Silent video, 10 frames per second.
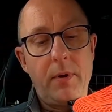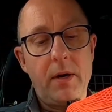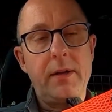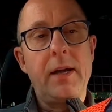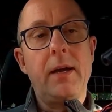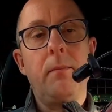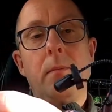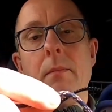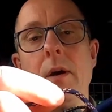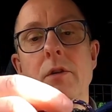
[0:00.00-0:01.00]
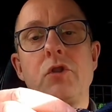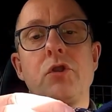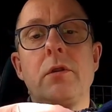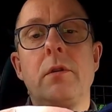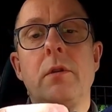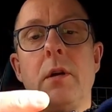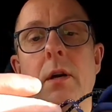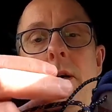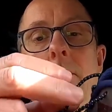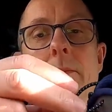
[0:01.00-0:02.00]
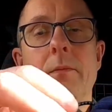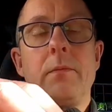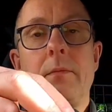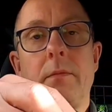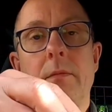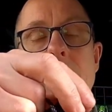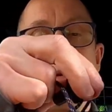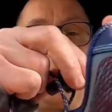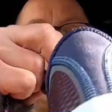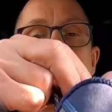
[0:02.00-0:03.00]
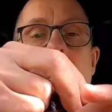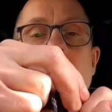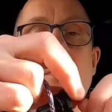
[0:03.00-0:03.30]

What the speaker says: but they're much don't know if that's going